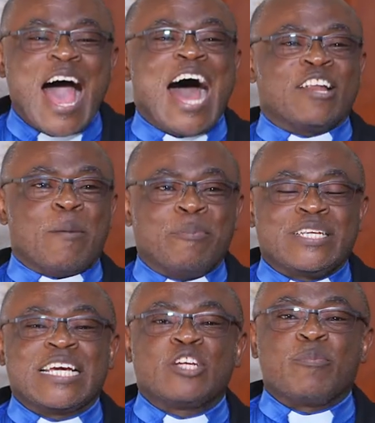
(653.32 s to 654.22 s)
and you are
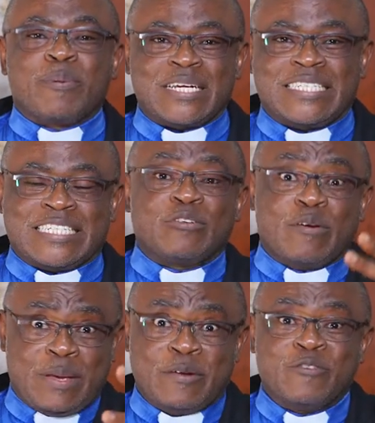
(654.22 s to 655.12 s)
putting into practice,
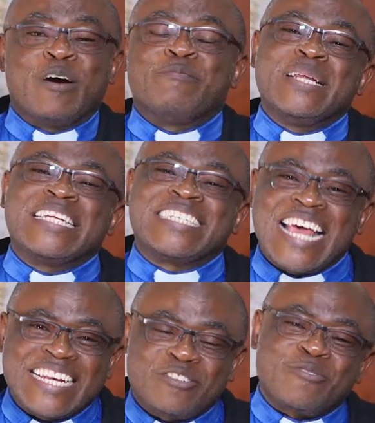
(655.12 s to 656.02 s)
you have been
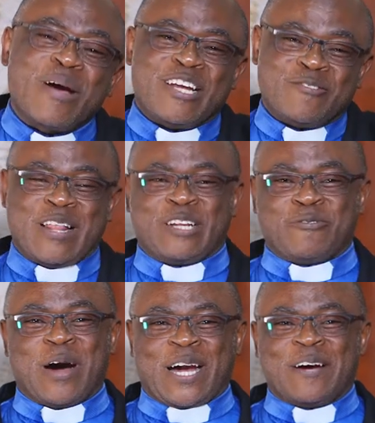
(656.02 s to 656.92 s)
sent to go and do that
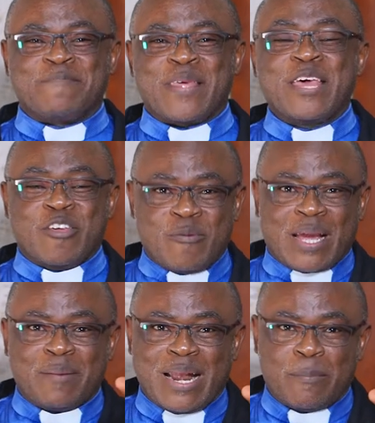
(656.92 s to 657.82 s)
work, you
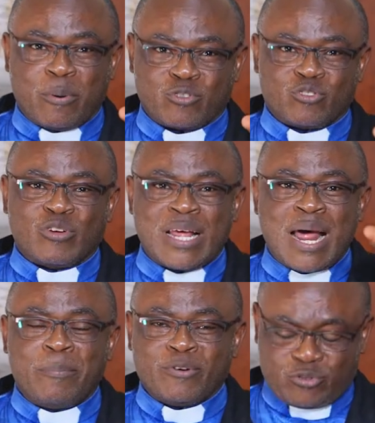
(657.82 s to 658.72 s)
become an apostle. So an
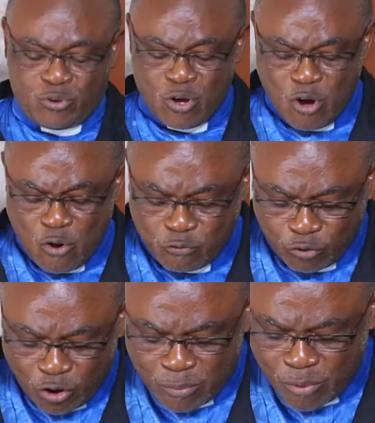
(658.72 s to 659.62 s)
apostle,
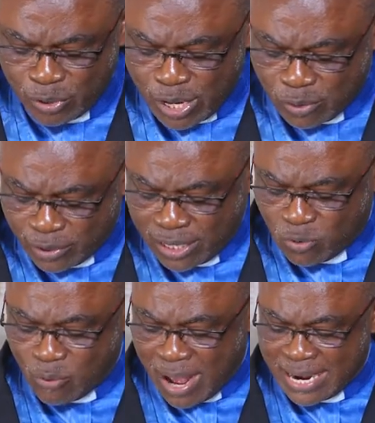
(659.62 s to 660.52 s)
from the Greek
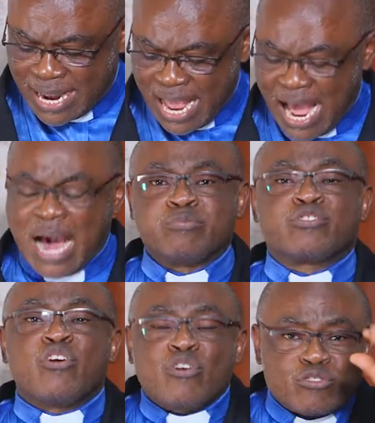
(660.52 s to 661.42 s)
word
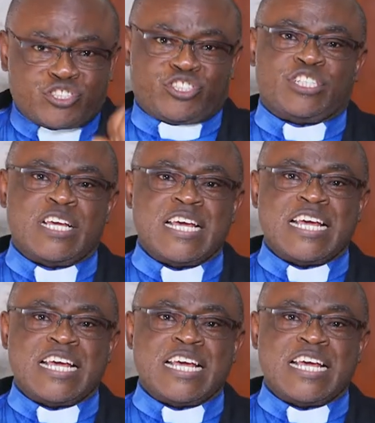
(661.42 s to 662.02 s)
apostolos,